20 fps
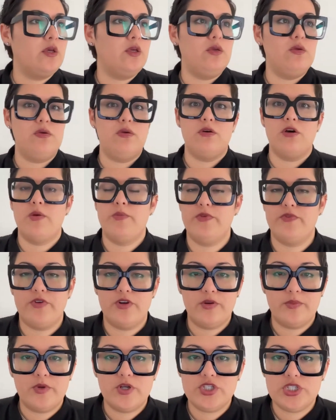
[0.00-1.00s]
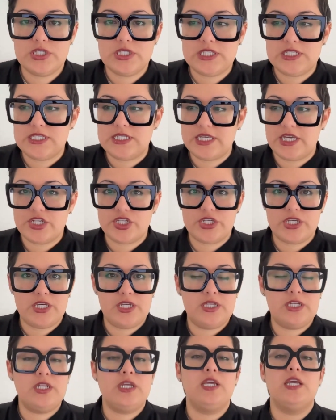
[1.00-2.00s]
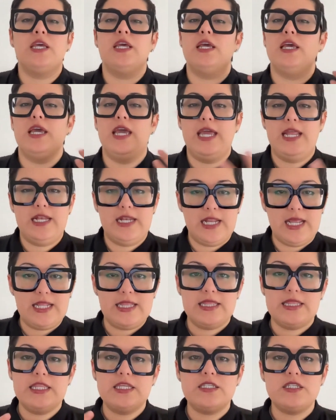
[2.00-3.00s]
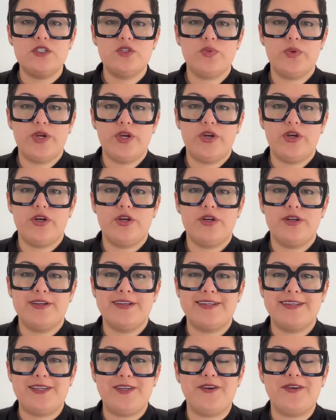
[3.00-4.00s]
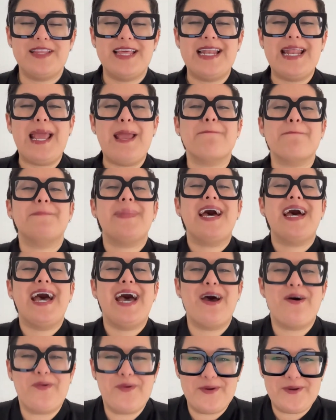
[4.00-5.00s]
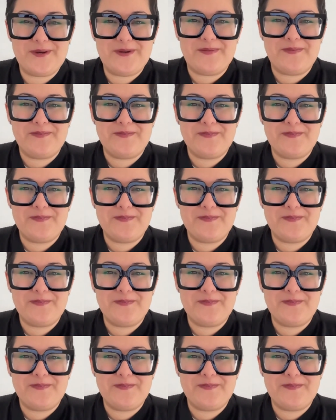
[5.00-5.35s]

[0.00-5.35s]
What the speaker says: You can call me for an emergency session. And this is where you're then empowered.